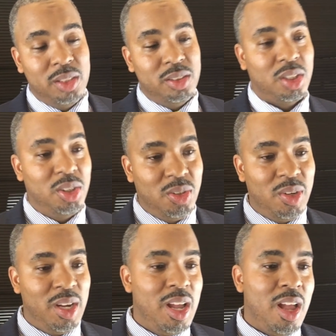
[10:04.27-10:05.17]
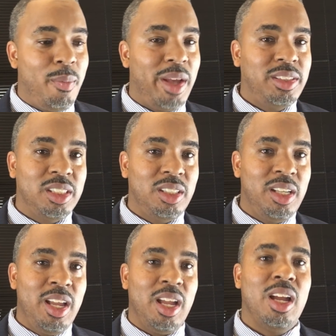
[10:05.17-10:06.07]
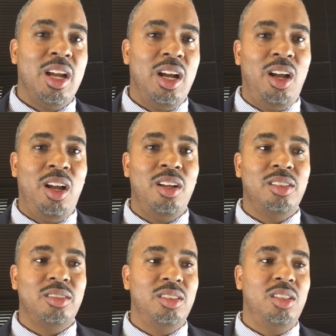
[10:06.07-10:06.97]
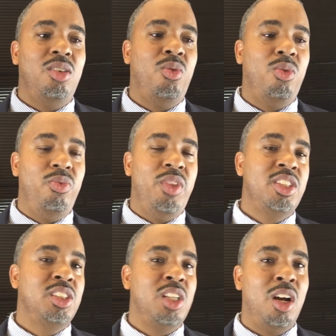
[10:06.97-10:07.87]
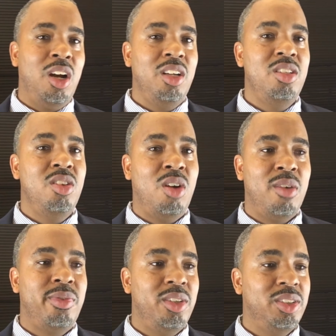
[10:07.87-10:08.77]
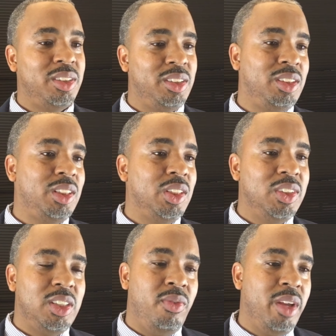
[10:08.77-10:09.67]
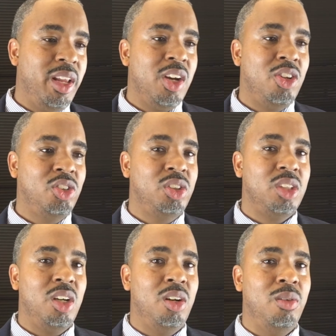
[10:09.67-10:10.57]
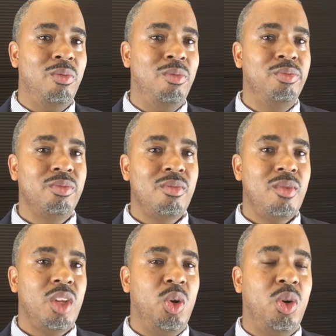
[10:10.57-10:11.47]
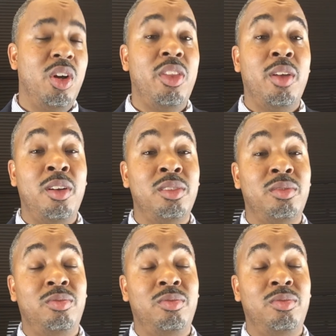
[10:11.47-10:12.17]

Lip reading: So basically, this is our first series of videos on the